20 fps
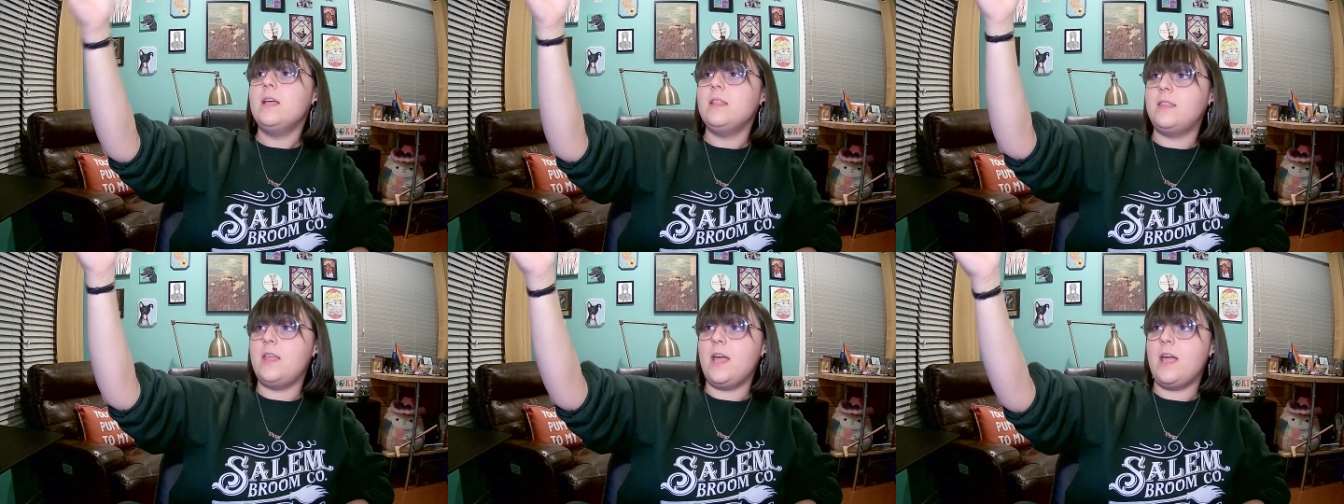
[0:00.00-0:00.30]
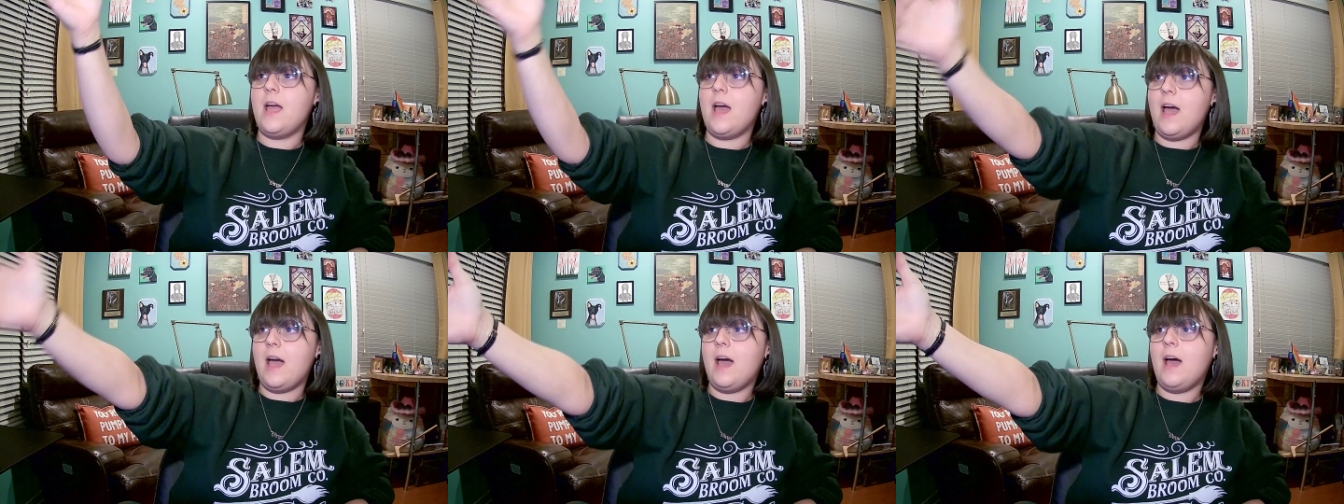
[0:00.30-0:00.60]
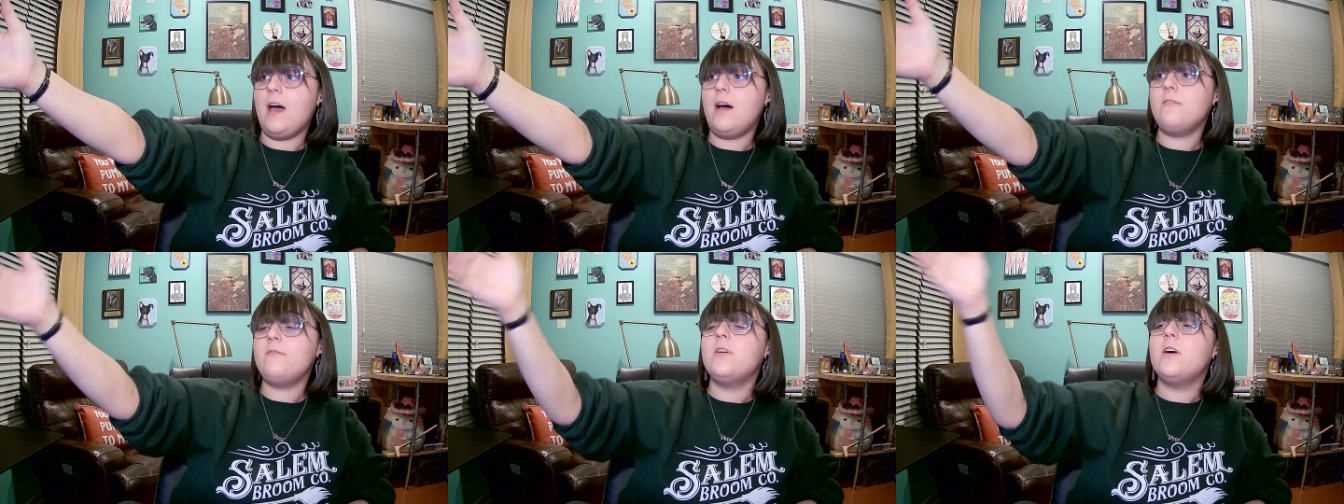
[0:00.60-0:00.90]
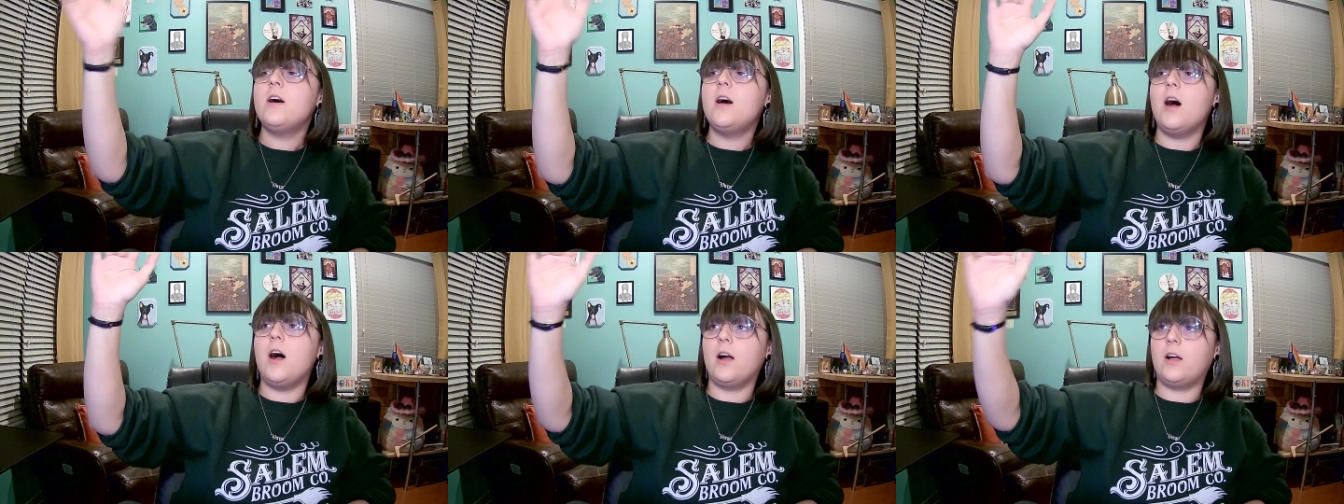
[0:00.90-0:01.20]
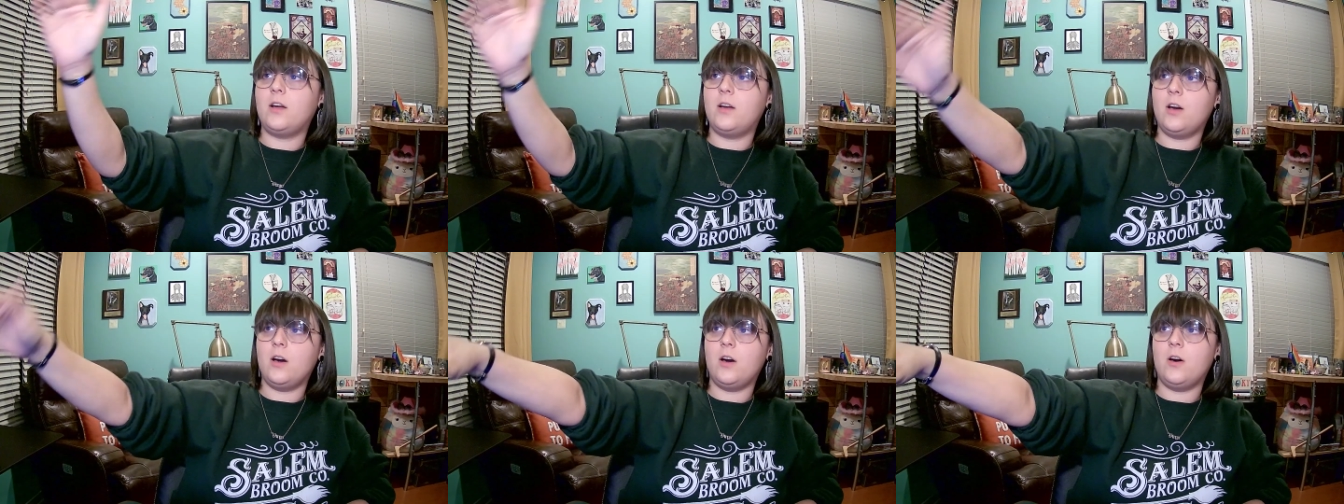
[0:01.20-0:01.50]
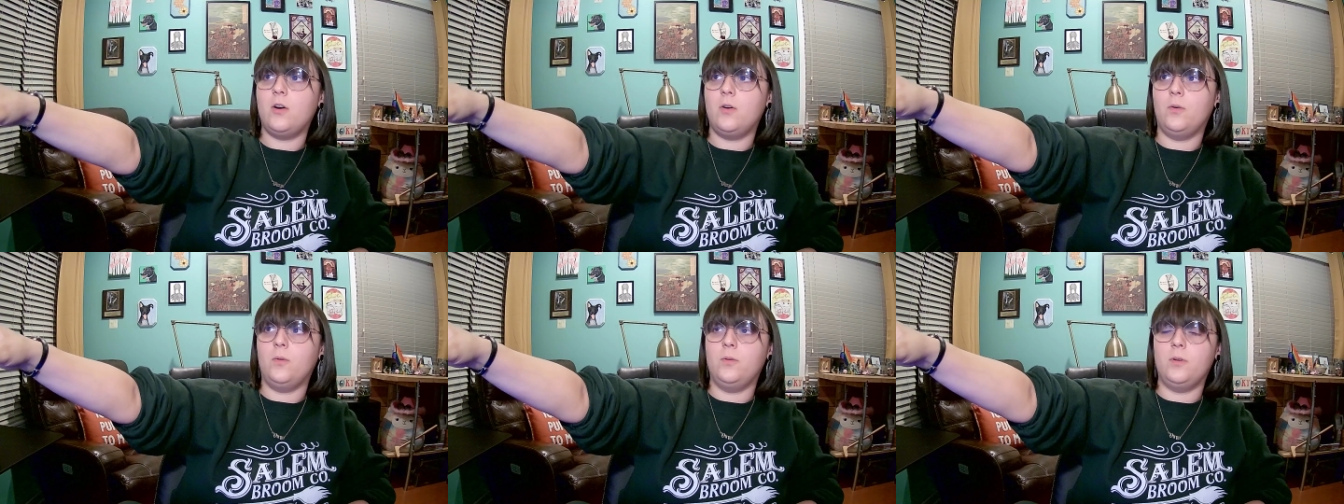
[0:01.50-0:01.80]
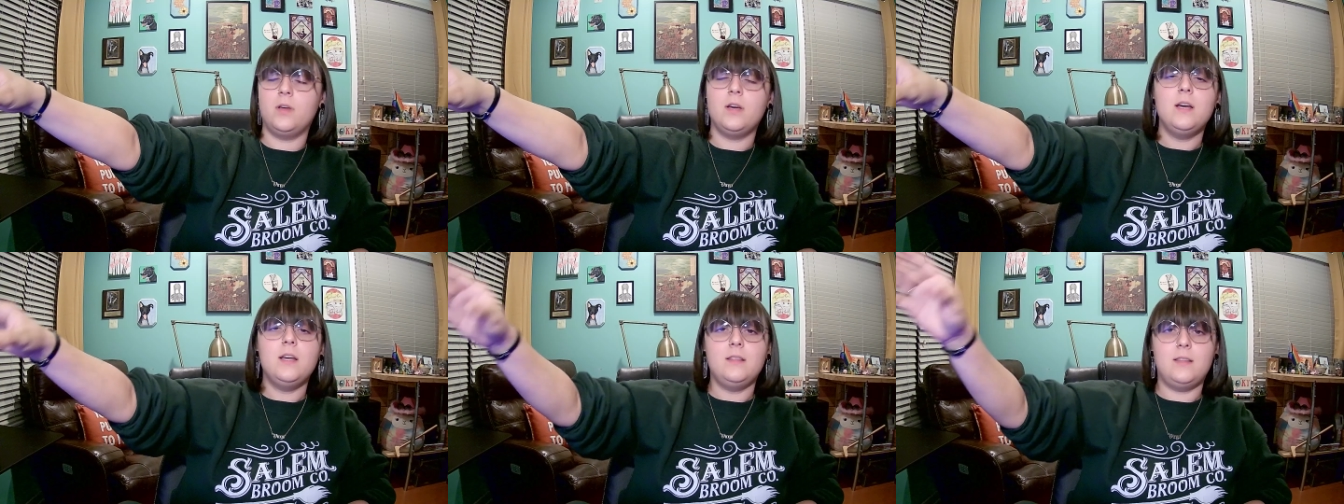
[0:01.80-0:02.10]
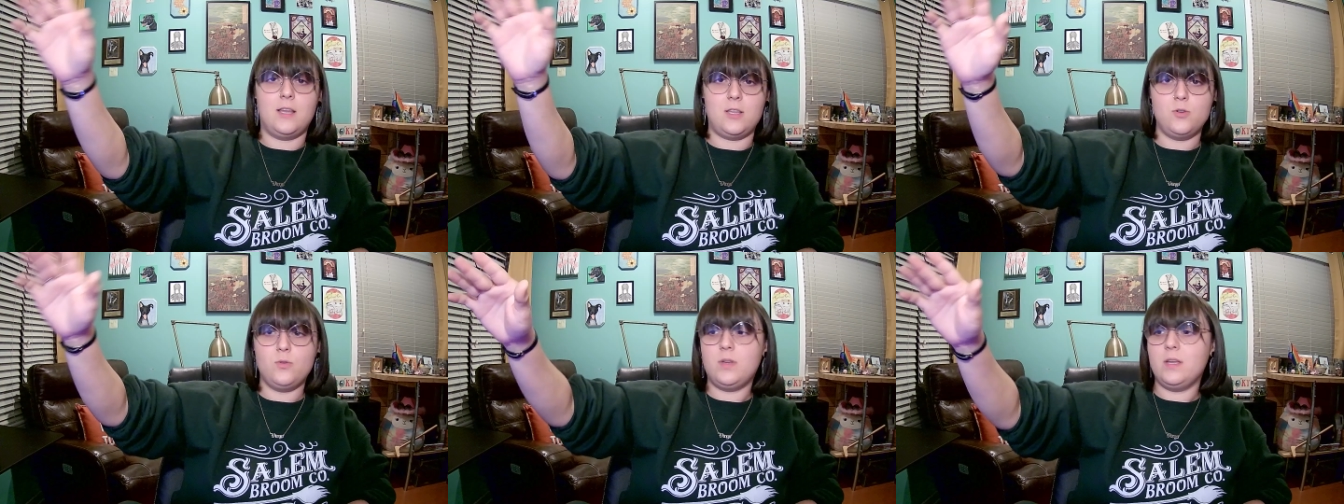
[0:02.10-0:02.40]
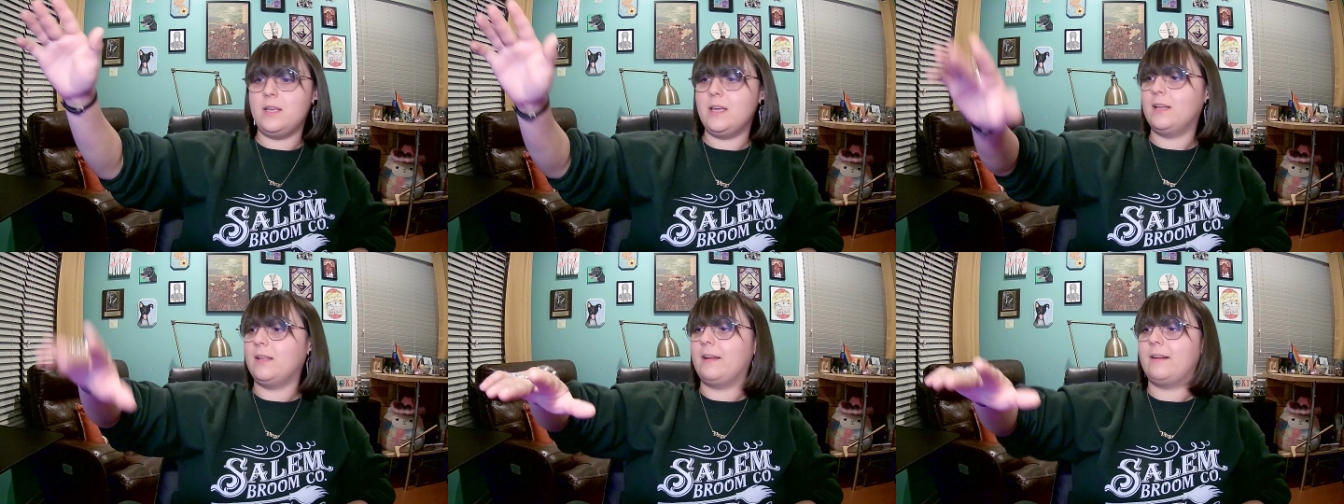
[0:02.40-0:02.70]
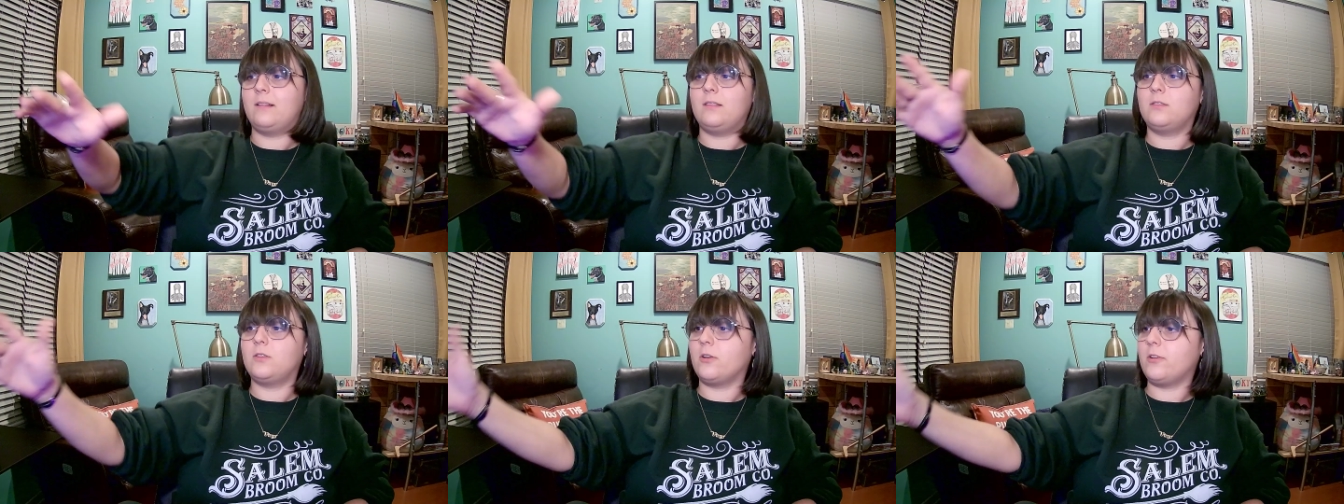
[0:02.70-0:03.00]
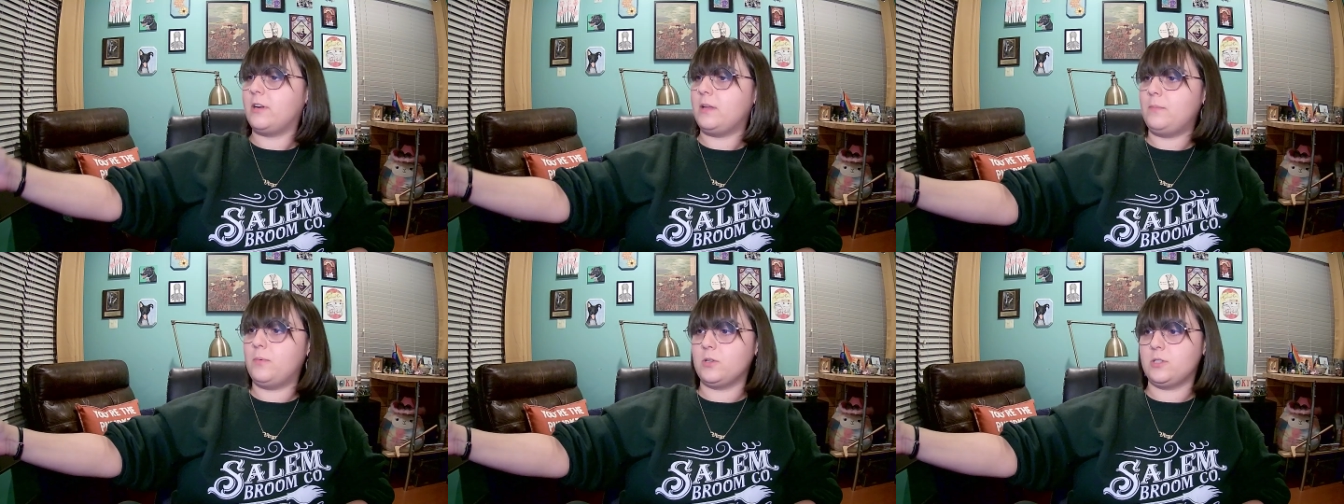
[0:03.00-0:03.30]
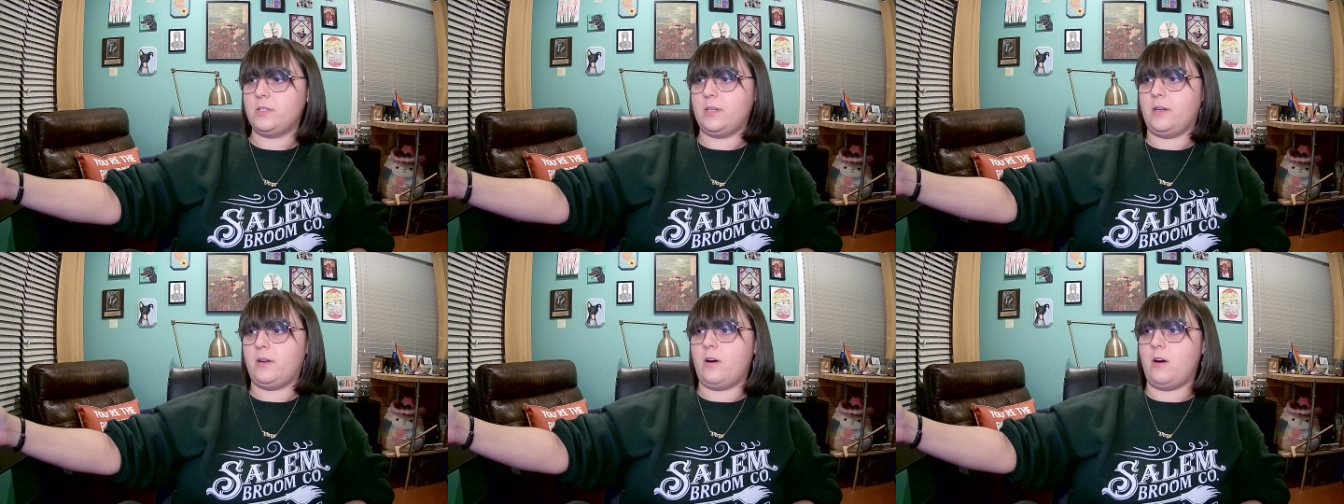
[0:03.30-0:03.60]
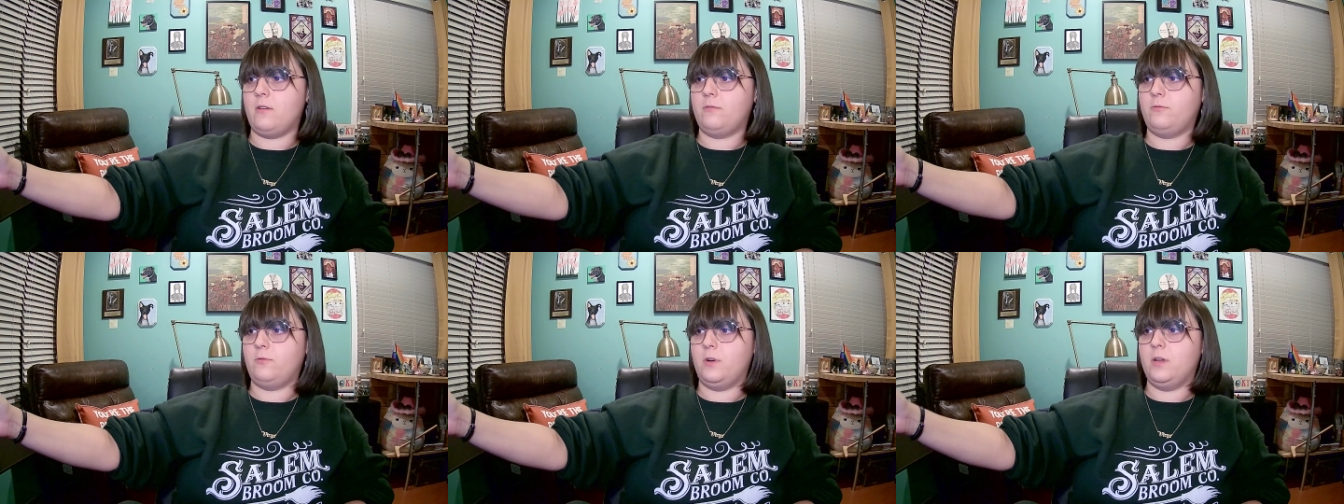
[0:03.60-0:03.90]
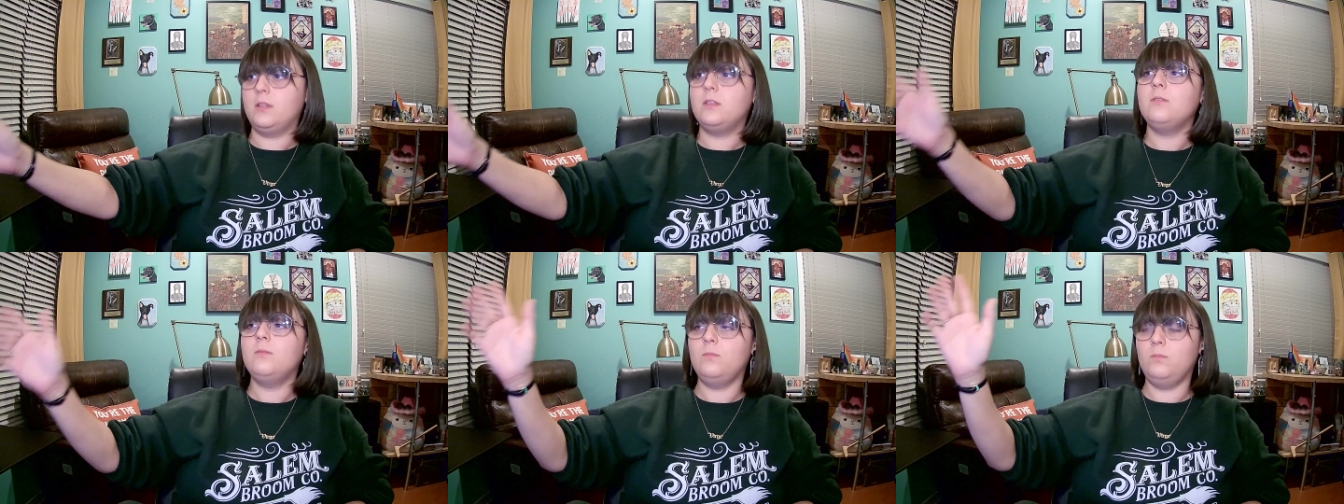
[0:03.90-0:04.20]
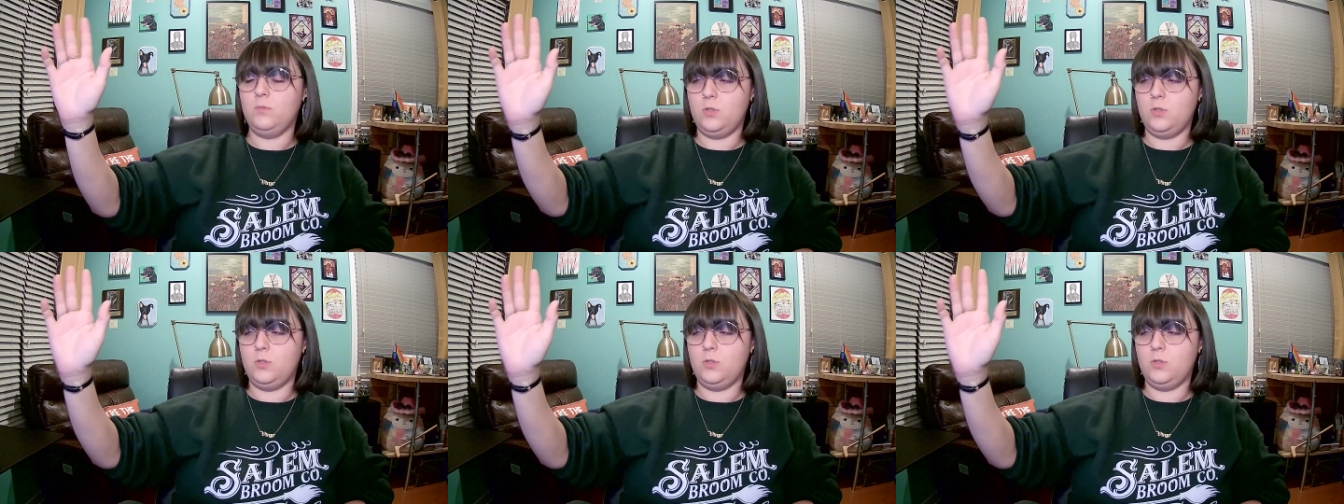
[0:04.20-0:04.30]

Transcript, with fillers: They have a code that you can get like thirty percent off with